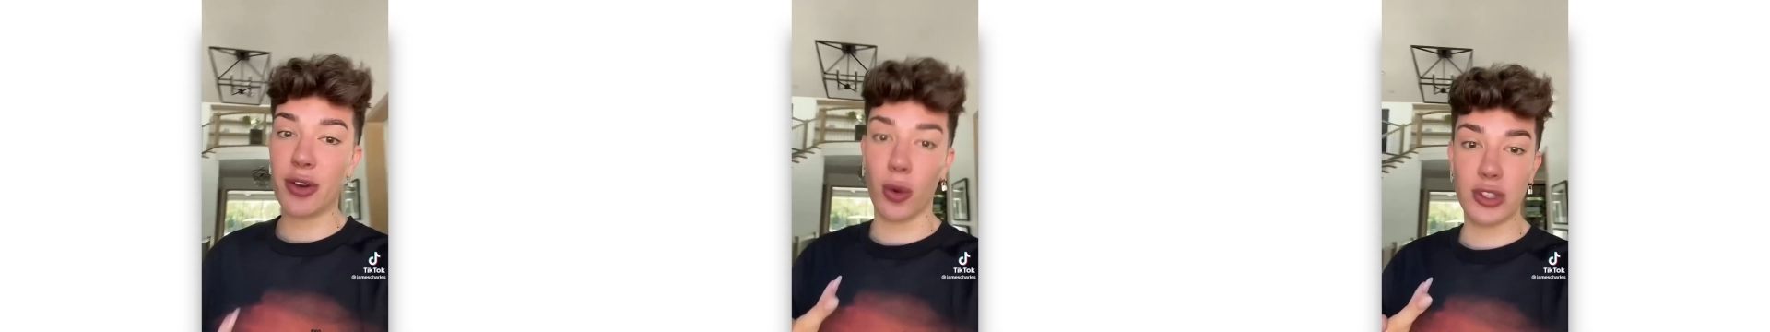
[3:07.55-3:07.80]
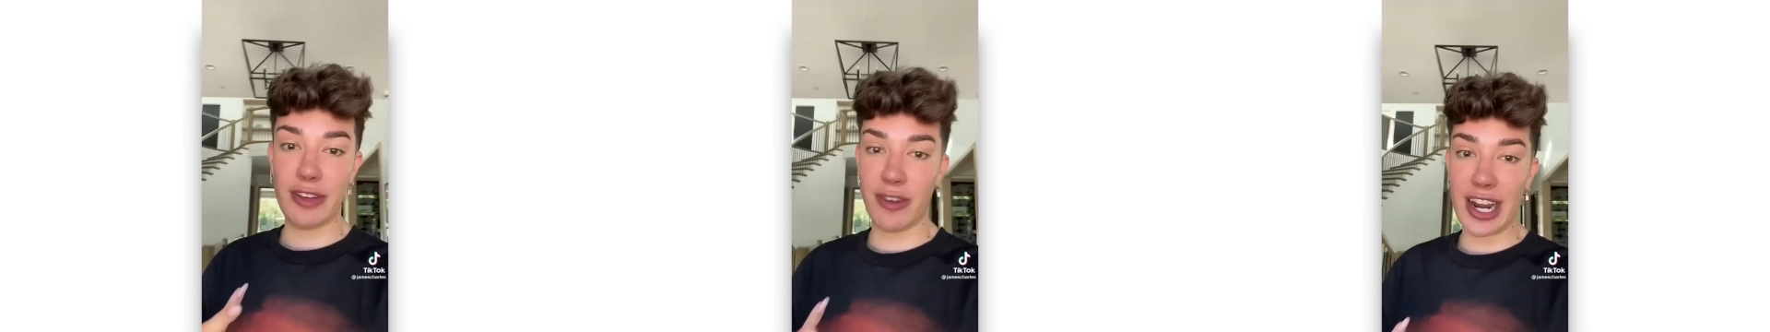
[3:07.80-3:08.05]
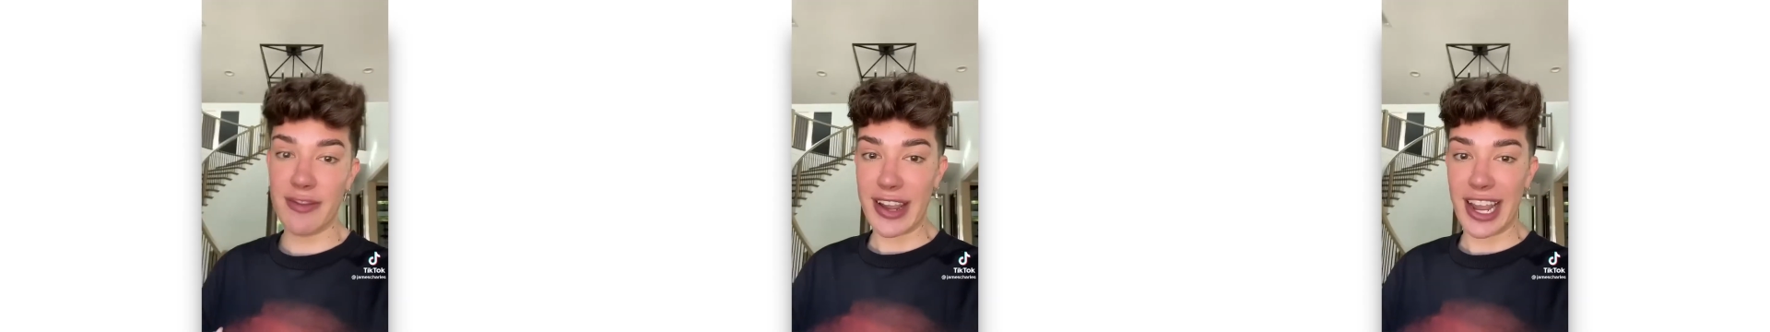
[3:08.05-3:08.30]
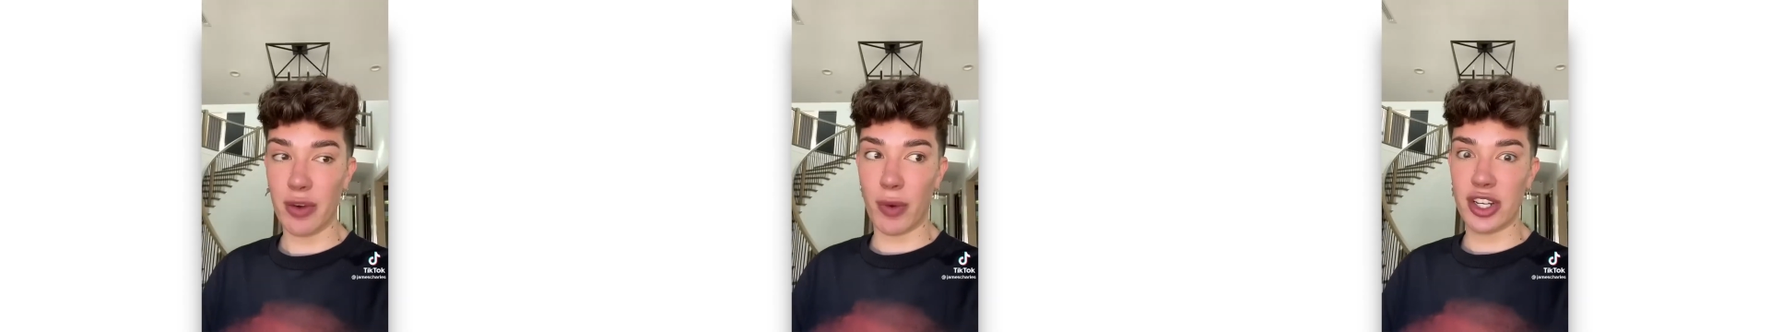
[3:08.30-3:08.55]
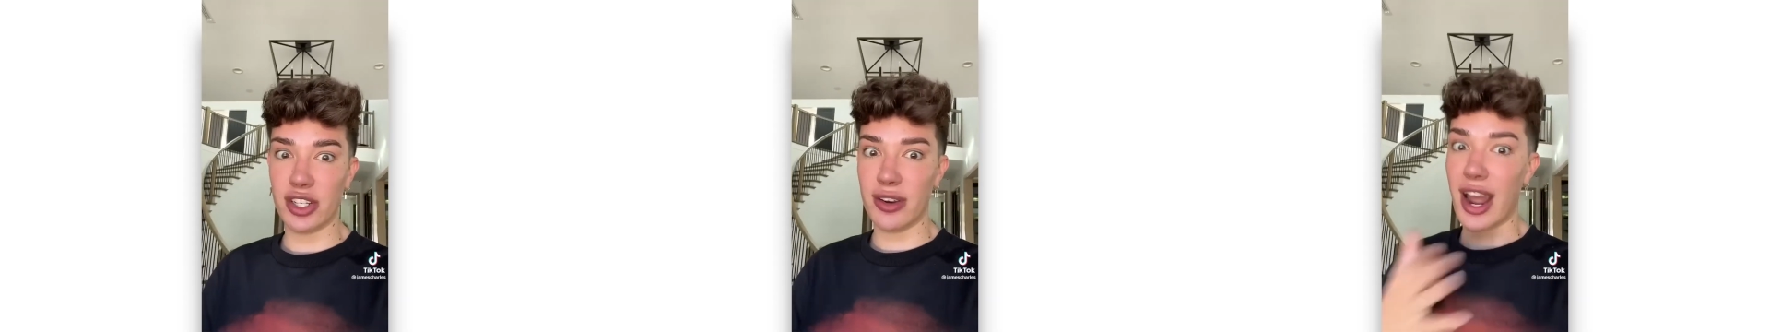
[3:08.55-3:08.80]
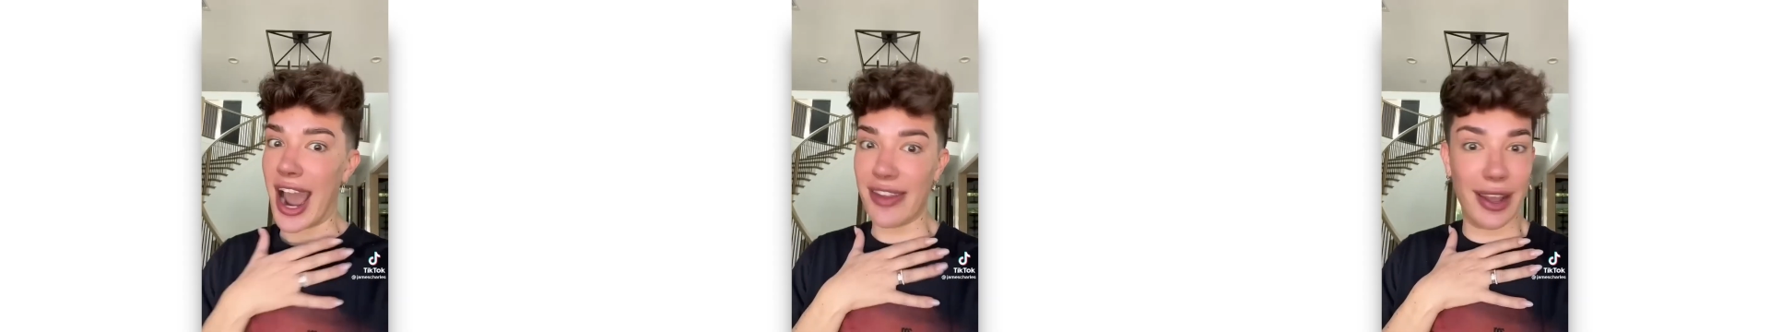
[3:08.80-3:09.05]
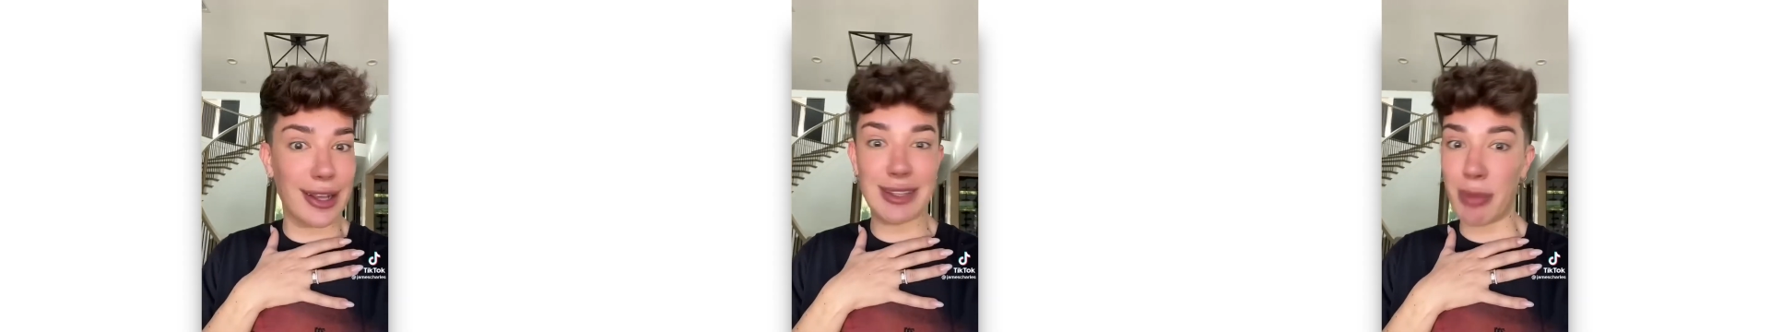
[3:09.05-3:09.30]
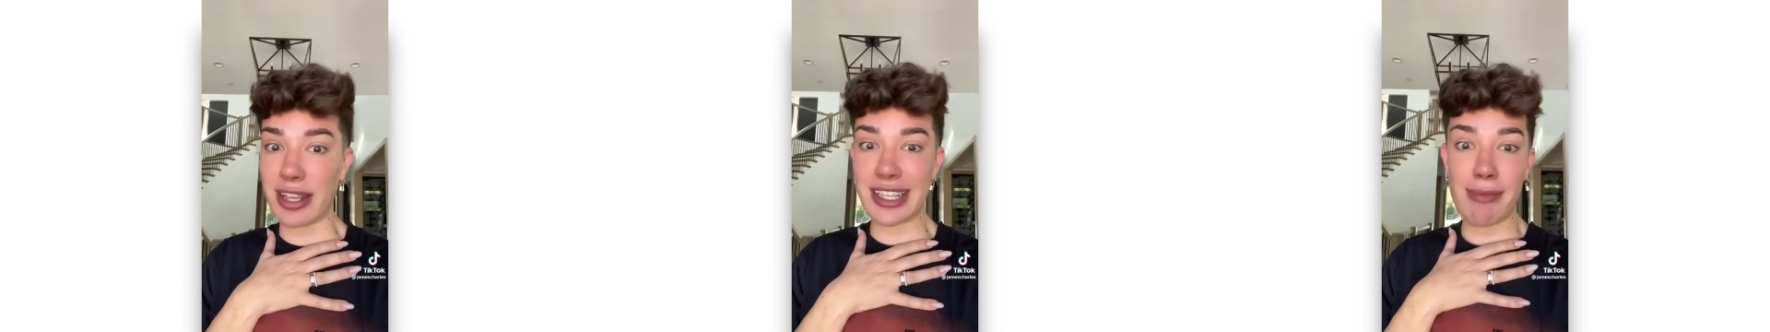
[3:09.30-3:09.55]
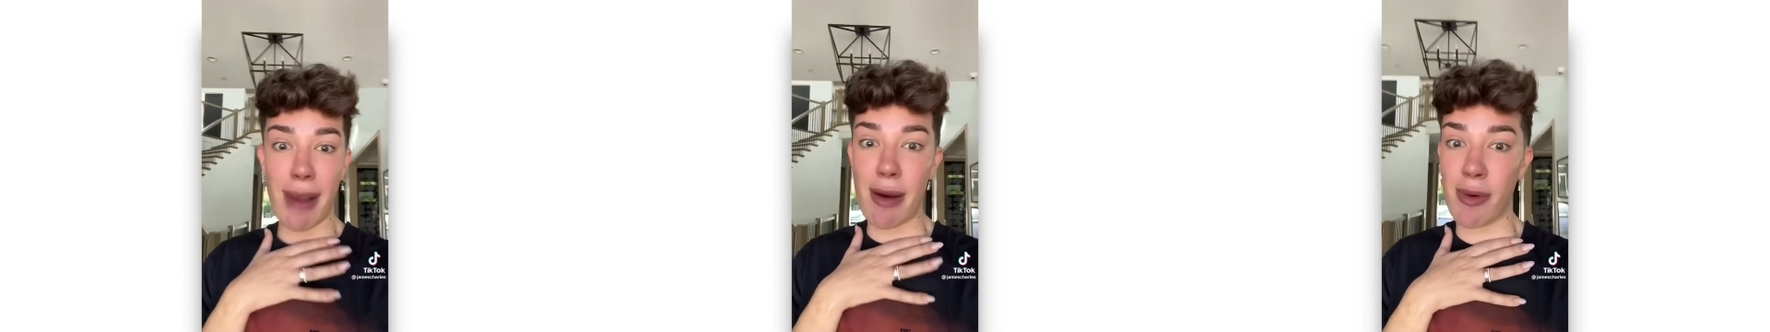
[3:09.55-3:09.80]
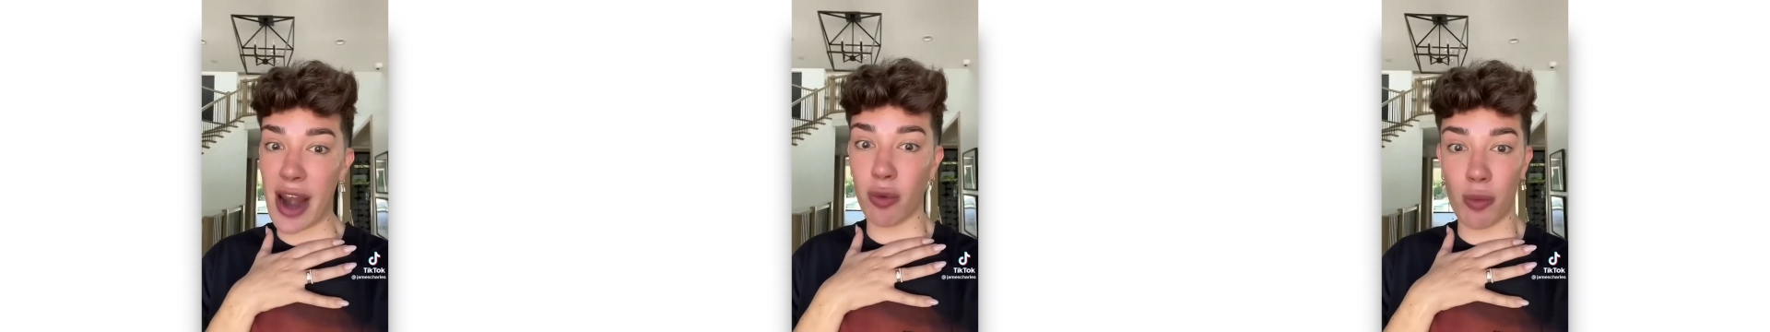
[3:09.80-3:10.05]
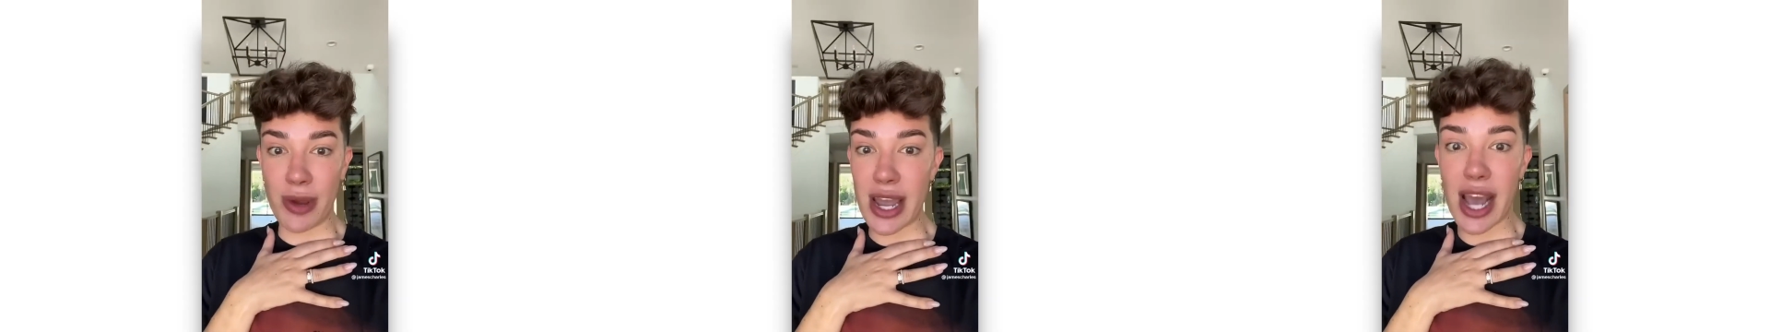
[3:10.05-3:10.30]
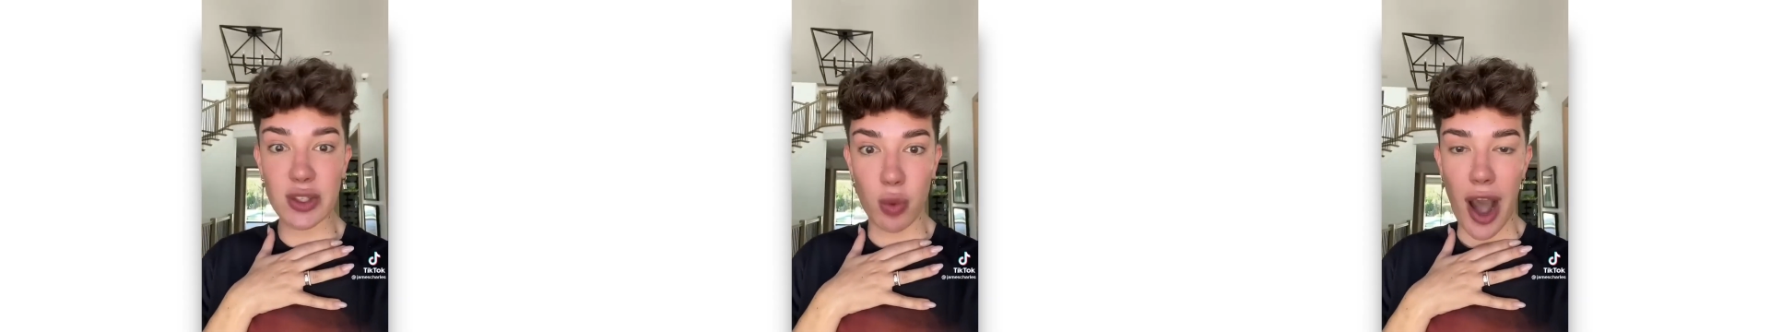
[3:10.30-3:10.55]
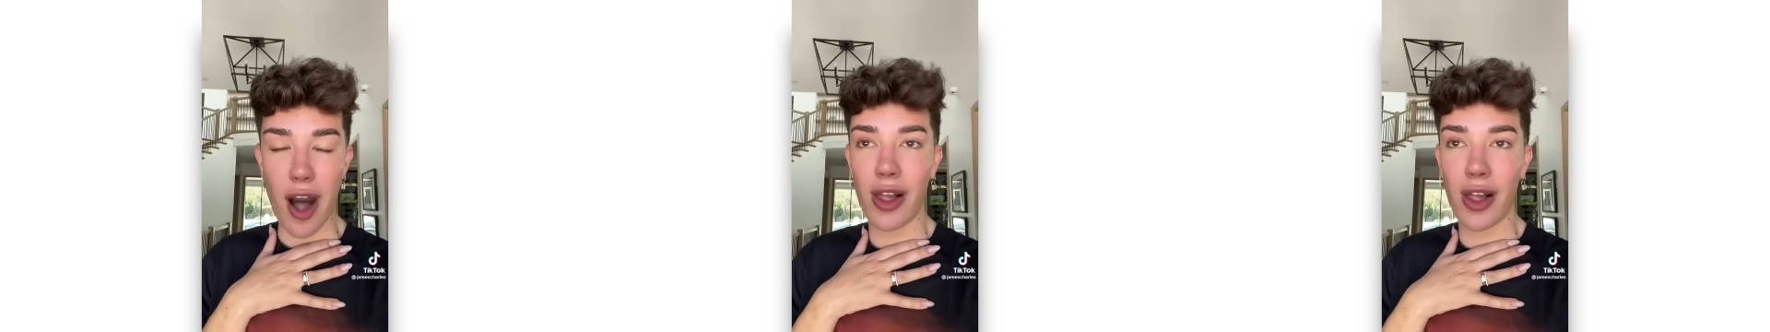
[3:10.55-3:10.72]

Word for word: a few days later, when he went live on his TikTok account and mentioned